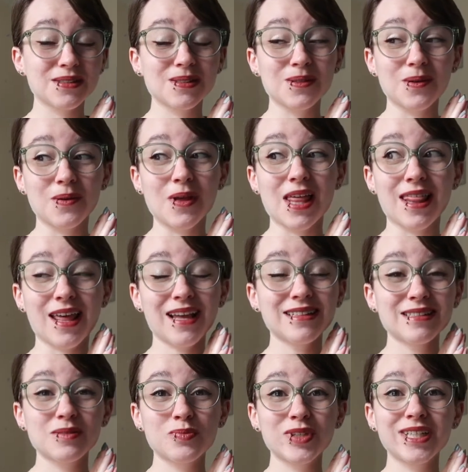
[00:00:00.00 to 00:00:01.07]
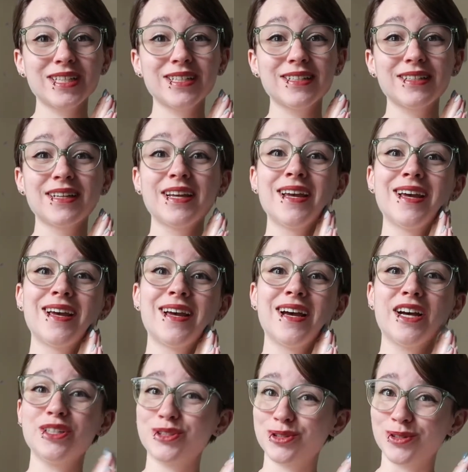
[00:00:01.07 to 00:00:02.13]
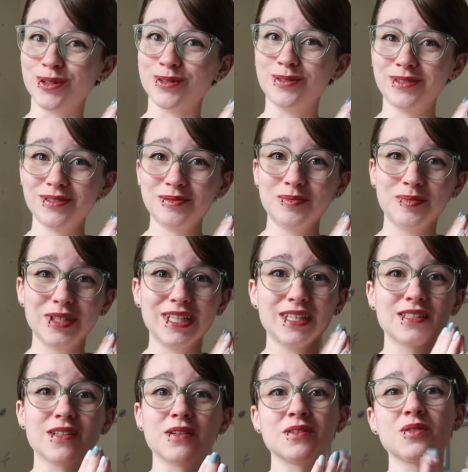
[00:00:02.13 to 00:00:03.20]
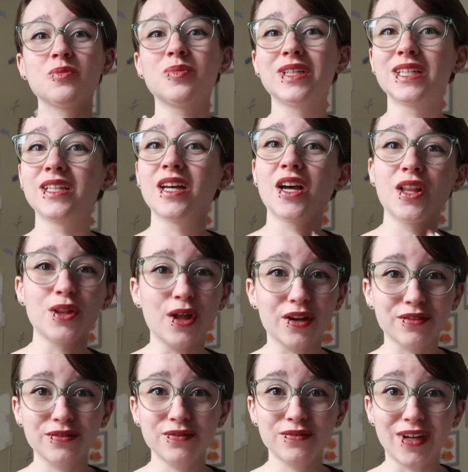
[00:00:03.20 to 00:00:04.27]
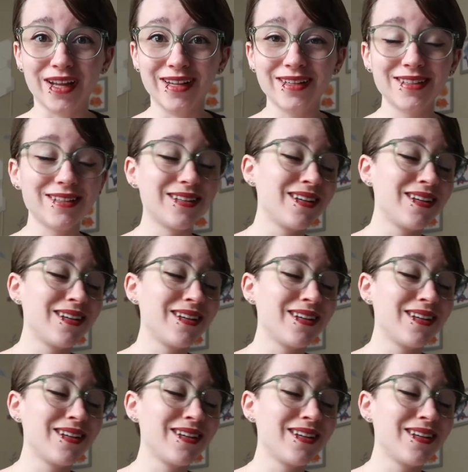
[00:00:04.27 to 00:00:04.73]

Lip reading: So that's been a struggle, but it's also been a lot of fun.